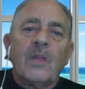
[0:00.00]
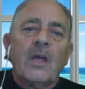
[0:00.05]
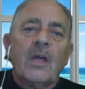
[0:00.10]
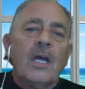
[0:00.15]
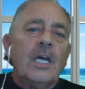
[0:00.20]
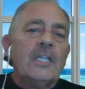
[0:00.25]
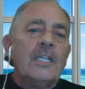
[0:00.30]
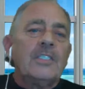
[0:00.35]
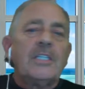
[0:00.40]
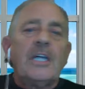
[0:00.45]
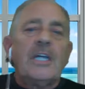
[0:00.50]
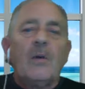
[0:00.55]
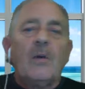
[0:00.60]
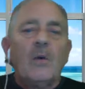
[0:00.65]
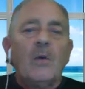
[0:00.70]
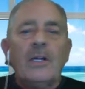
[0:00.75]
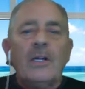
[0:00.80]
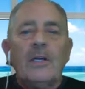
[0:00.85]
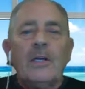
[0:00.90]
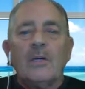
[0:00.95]
is there
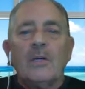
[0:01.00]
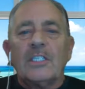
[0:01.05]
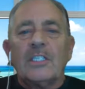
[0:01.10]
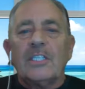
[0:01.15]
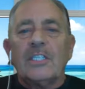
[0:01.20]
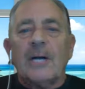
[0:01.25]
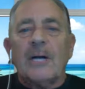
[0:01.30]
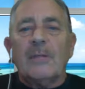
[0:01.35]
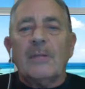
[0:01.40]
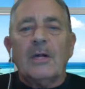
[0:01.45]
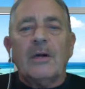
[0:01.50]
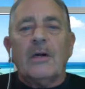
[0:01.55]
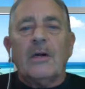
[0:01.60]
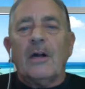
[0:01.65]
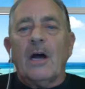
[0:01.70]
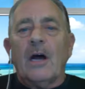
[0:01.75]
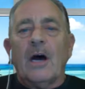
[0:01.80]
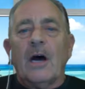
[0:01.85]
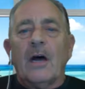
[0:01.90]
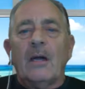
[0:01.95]
whether you accept it or
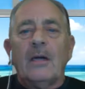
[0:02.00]
not.